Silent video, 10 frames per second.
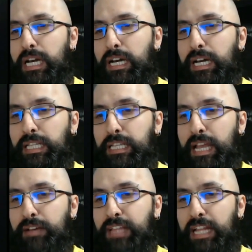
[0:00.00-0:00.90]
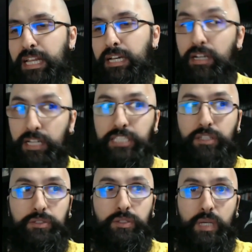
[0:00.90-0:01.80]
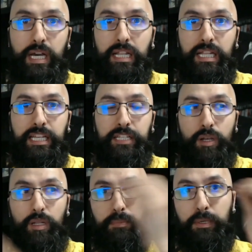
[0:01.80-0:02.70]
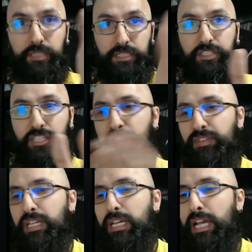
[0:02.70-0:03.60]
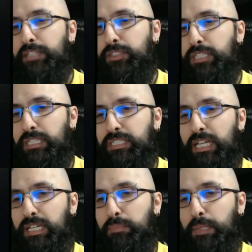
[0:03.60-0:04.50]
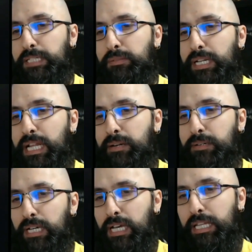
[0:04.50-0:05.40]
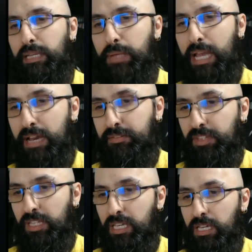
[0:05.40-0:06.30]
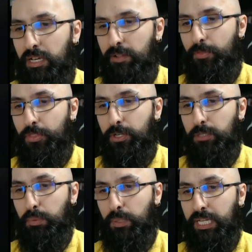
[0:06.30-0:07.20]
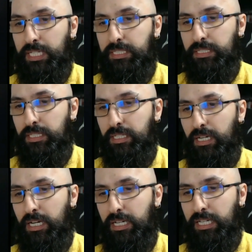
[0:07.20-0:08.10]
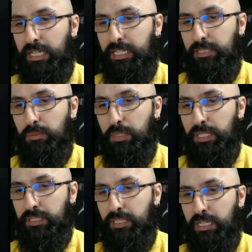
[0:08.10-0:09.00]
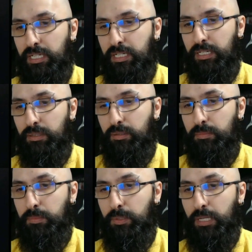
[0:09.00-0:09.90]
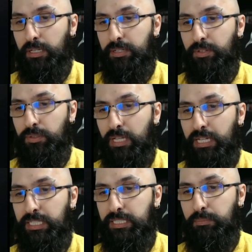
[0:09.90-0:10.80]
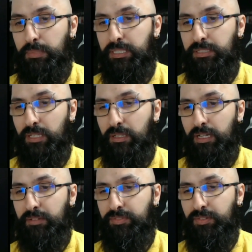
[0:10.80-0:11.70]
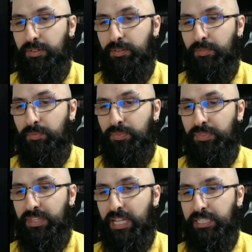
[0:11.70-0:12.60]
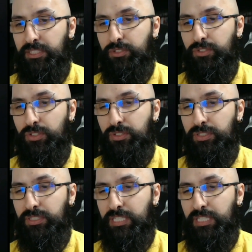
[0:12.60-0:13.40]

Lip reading: And then you have Tenya. He's also kind of like, he's all about just achieving. And so he's got the second place right now. And then we have the third place is with, oh boy, I don't even know what that is, but there's a lot of Tetsu.